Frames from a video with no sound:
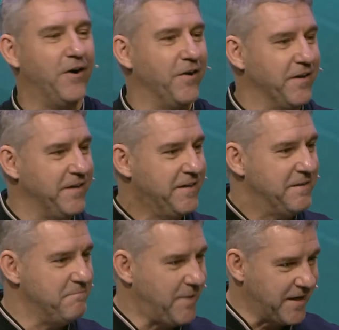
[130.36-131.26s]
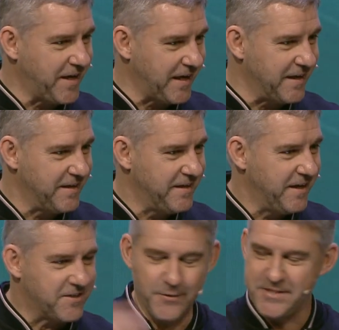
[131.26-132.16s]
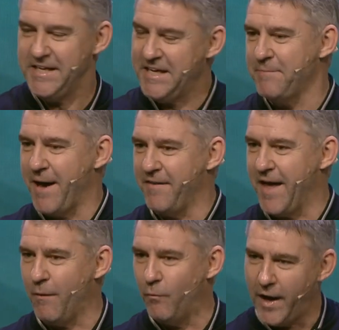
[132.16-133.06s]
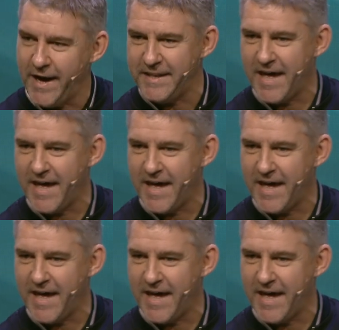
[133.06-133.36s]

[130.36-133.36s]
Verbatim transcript: on money. And so I was thinking about that. Why